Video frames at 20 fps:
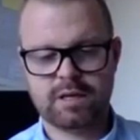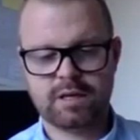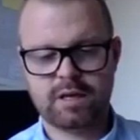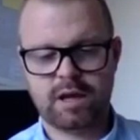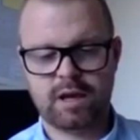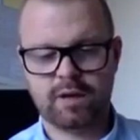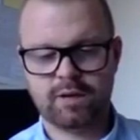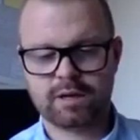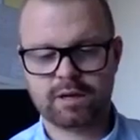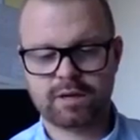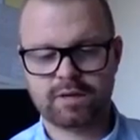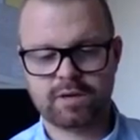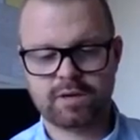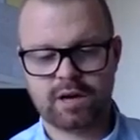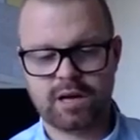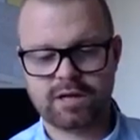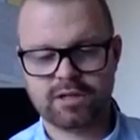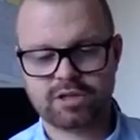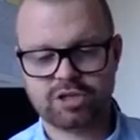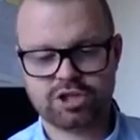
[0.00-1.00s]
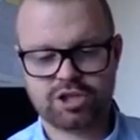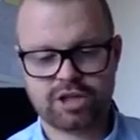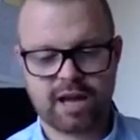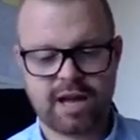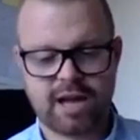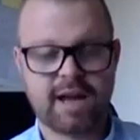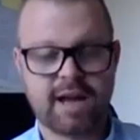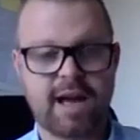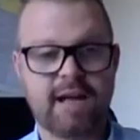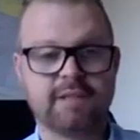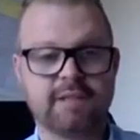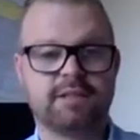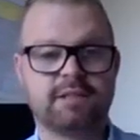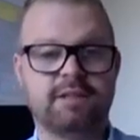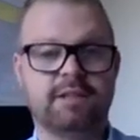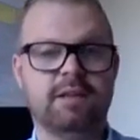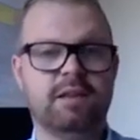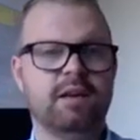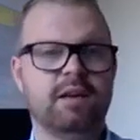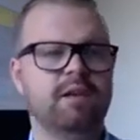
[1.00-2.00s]
I'll give you guys shout
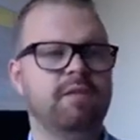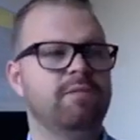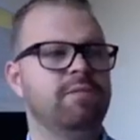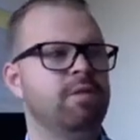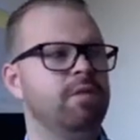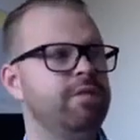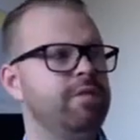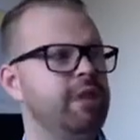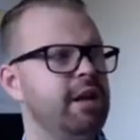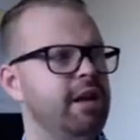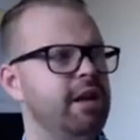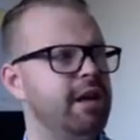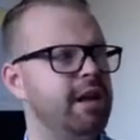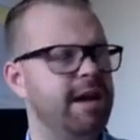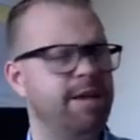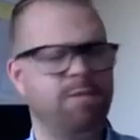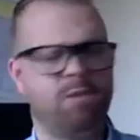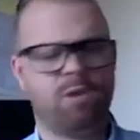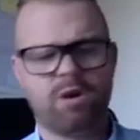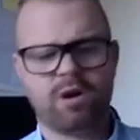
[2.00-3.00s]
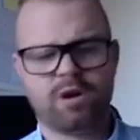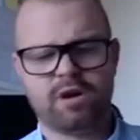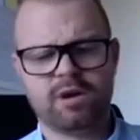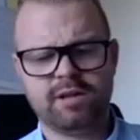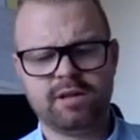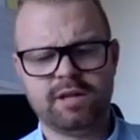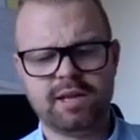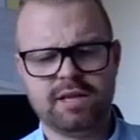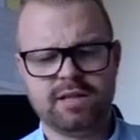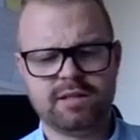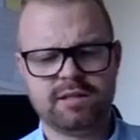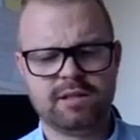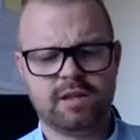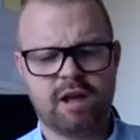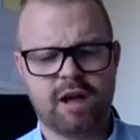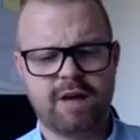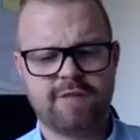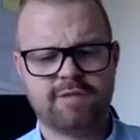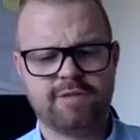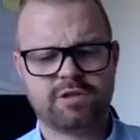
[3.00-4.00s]
outs. Feel free to network on these
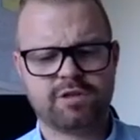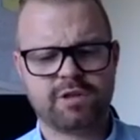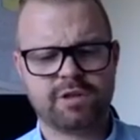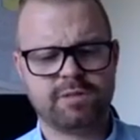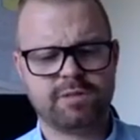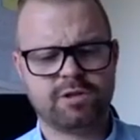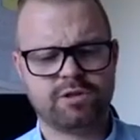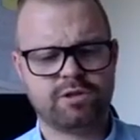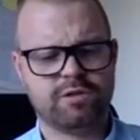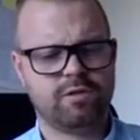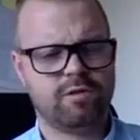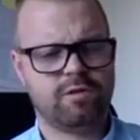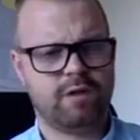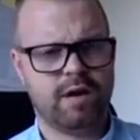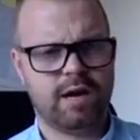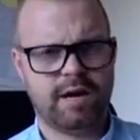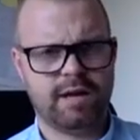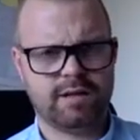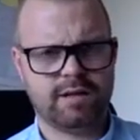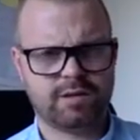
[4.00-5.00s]
live streams too, right?